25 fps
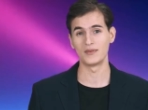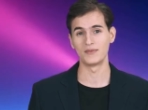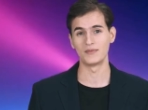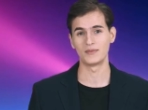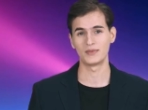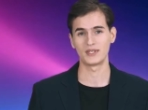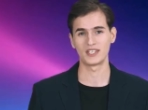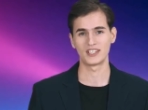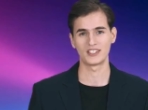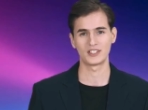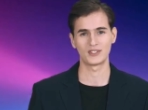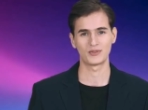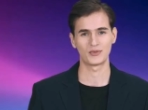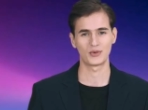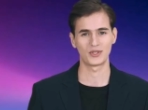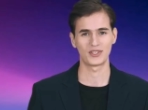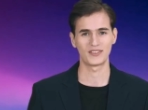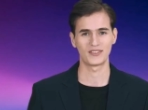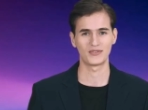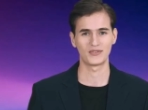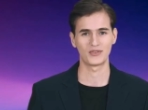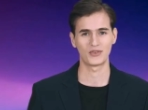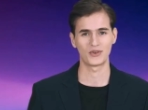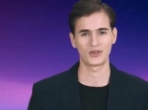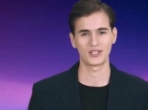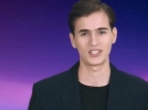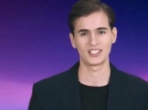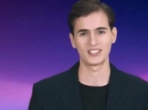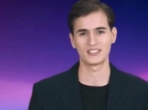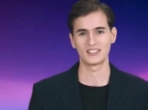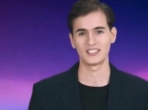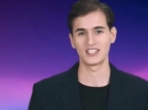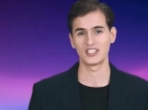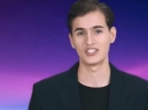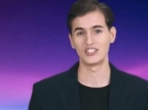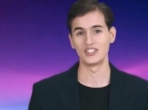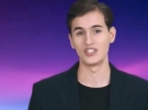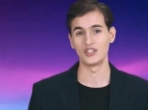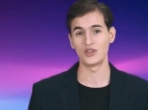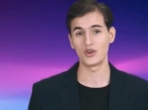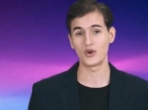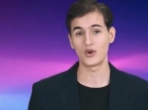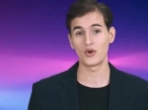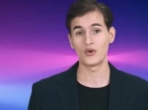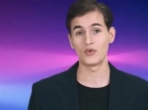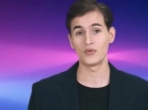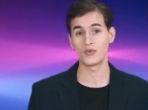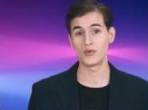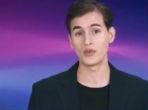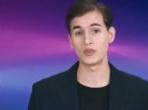Because when the 46 year
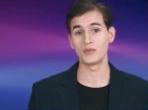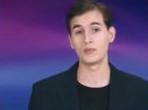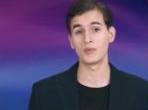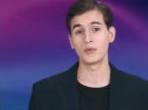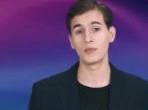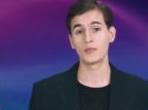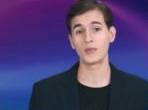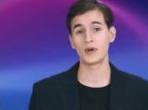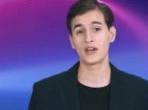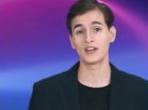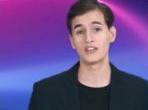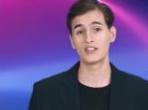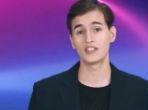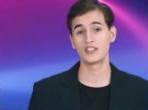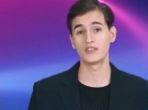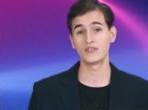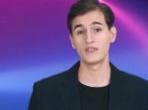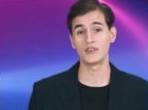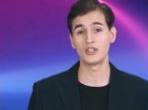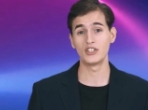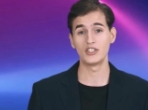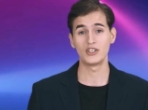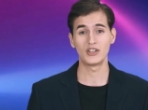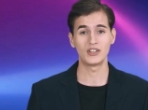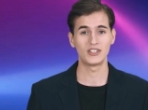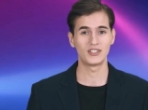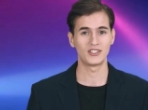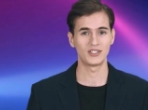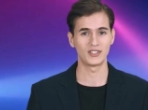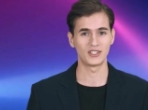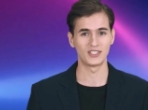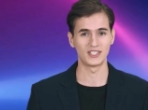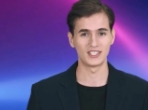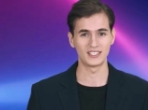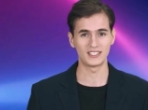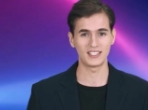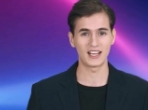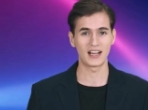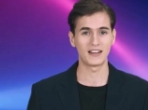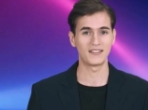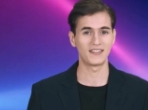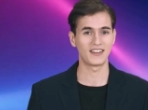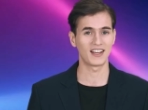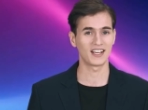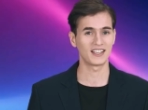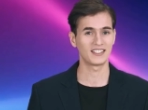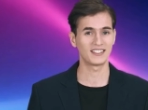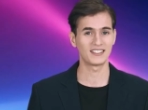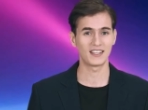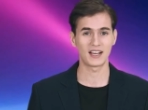old was preparing to return to the
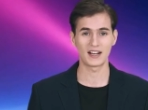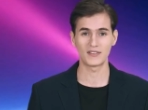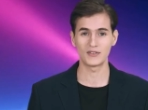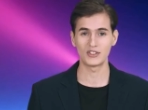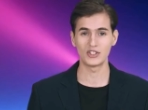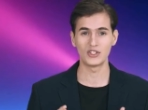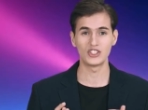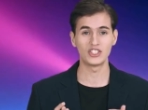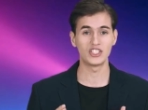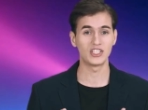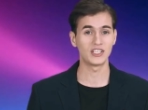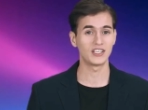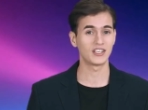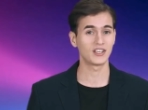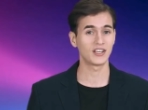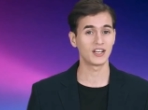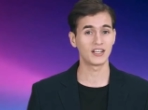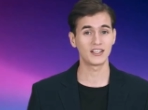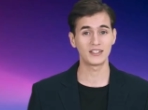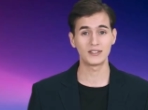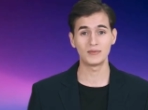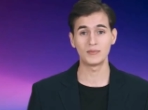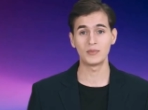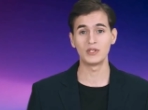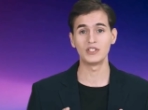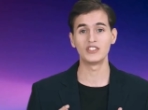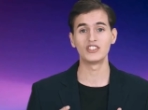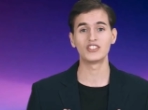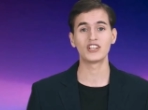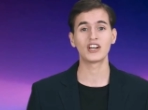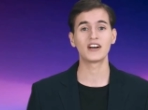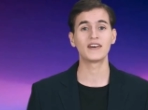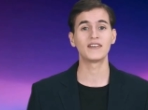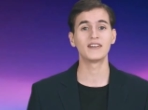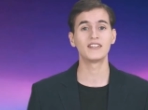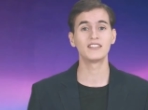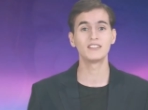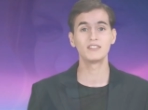sidelines after she and husband Jarret